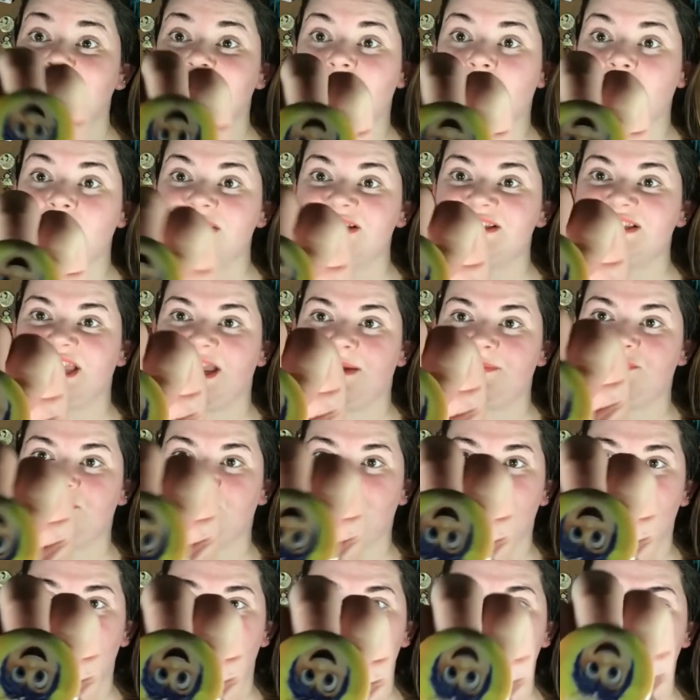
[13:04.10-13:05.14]
course kept
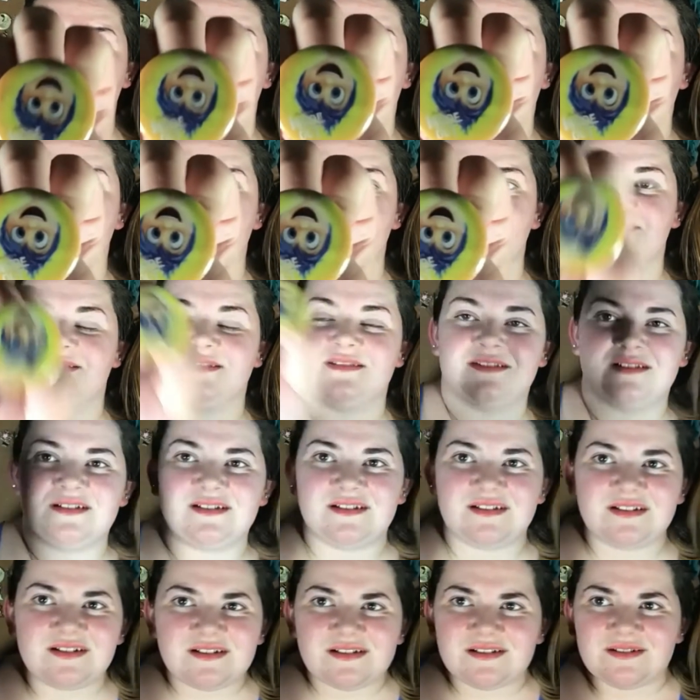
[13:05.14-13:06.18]
one because
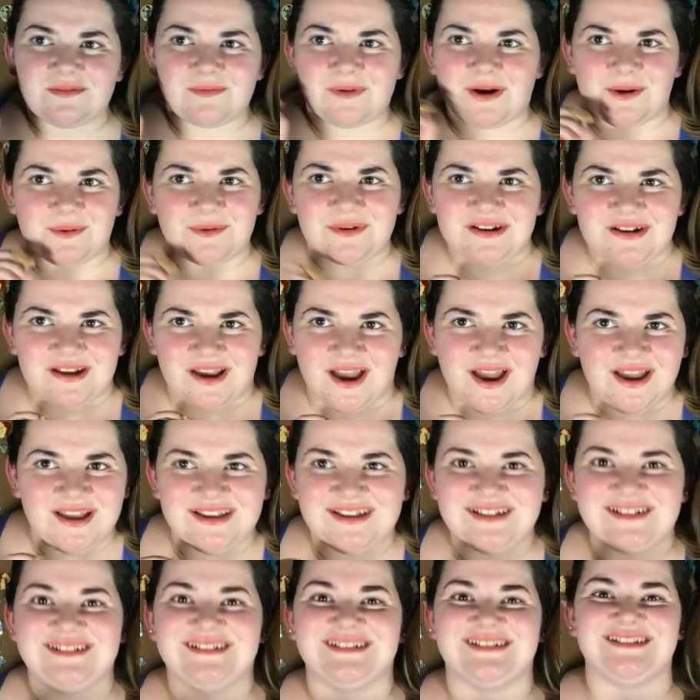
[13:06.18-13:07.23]
why wouldn't I?
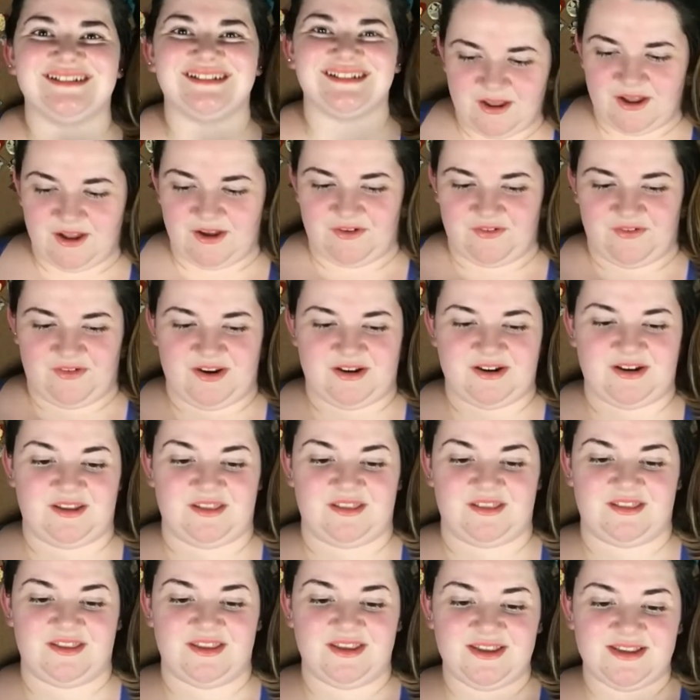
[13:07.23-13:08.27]
Alright, now
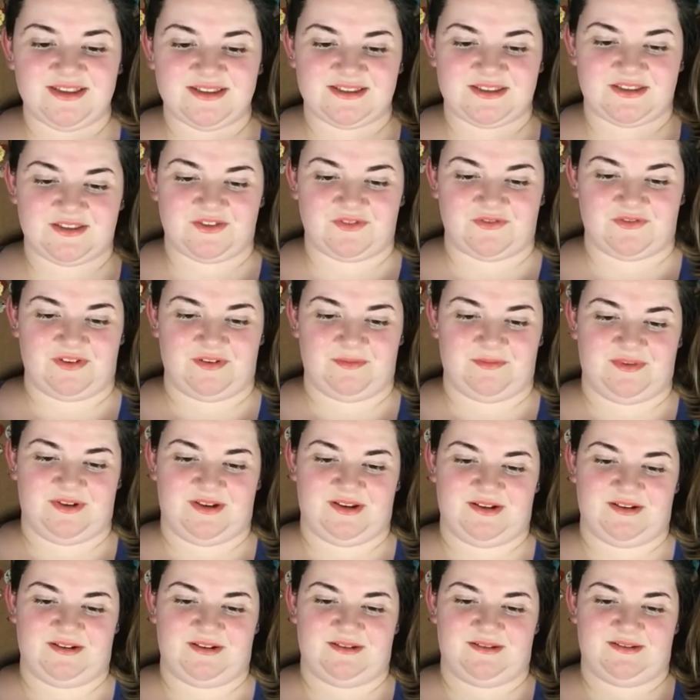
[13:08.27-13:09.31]
these three
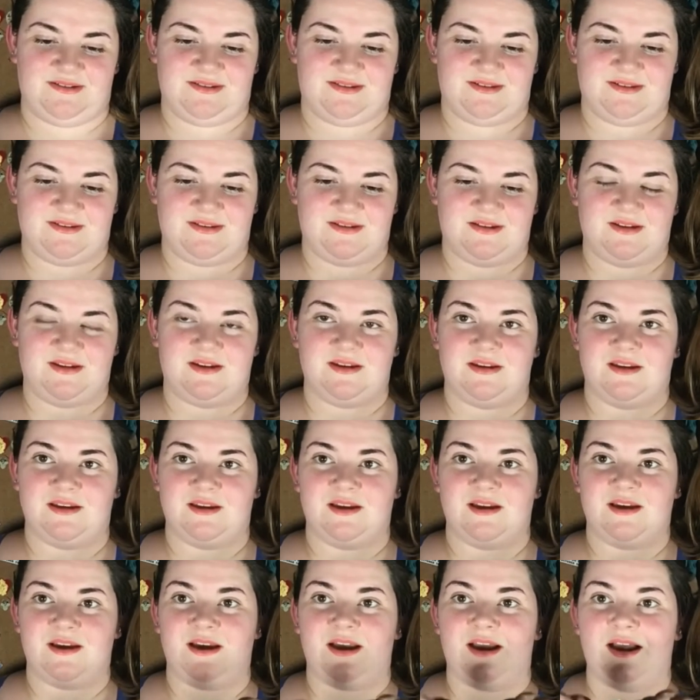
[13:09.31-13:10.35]
buttons
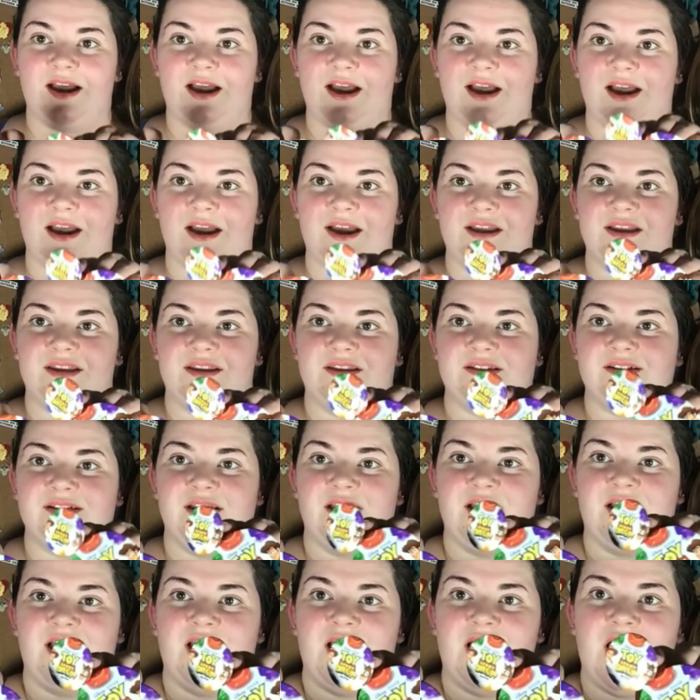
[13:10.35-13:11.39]
I
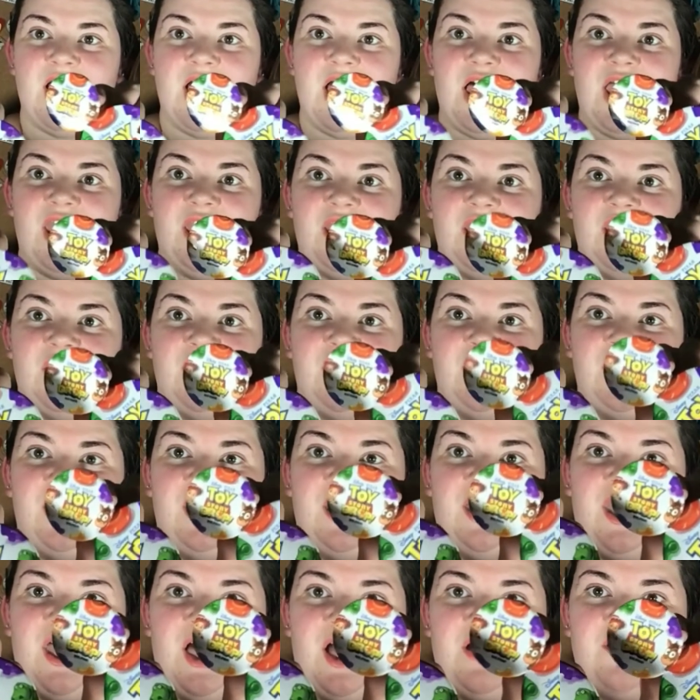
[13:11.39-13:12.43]

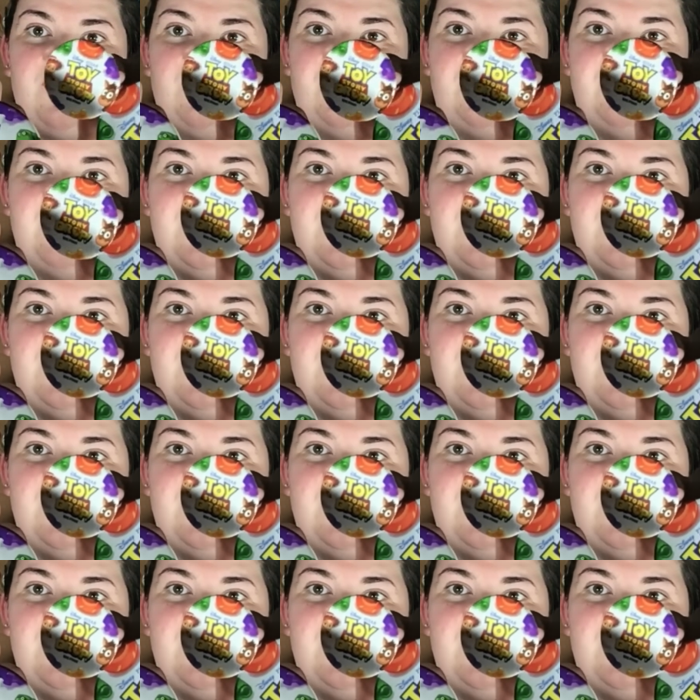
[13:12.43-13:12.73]
love.